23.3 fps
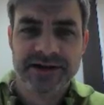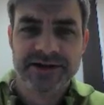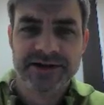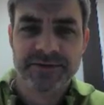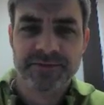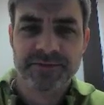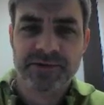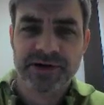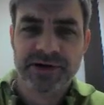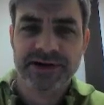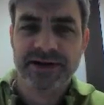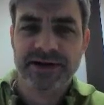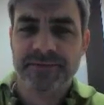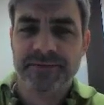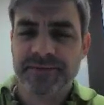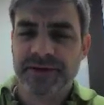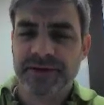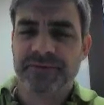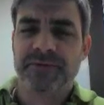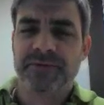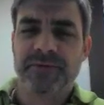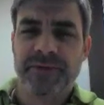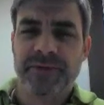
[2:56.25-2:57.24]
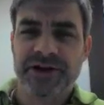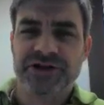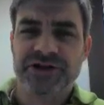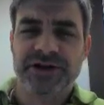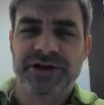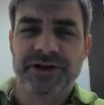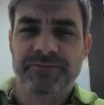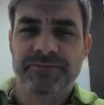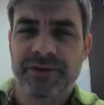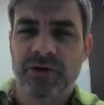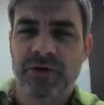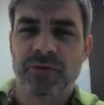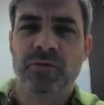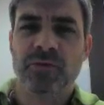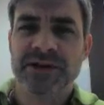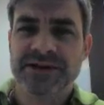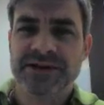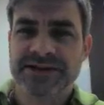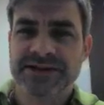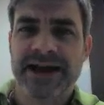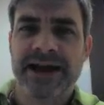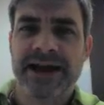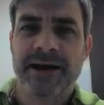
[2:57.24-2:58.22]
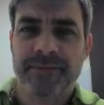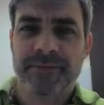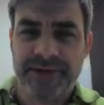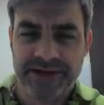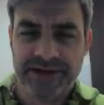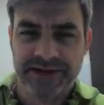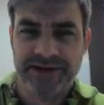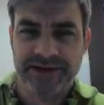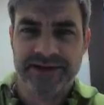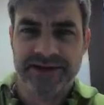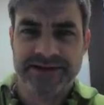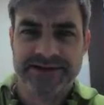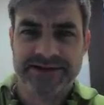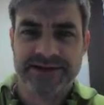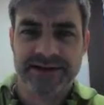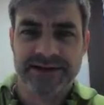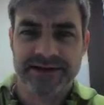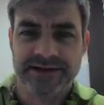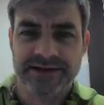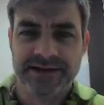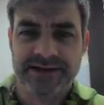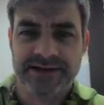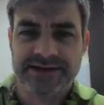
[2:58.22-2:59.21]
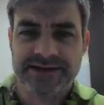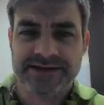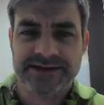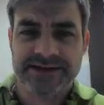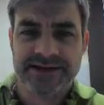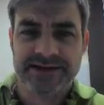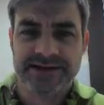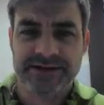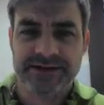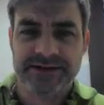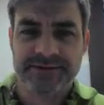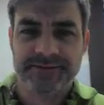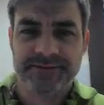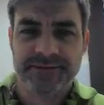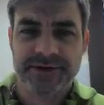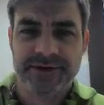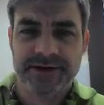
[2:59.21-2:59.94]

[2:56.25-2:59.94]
to bring up information about what's happening inside that cell.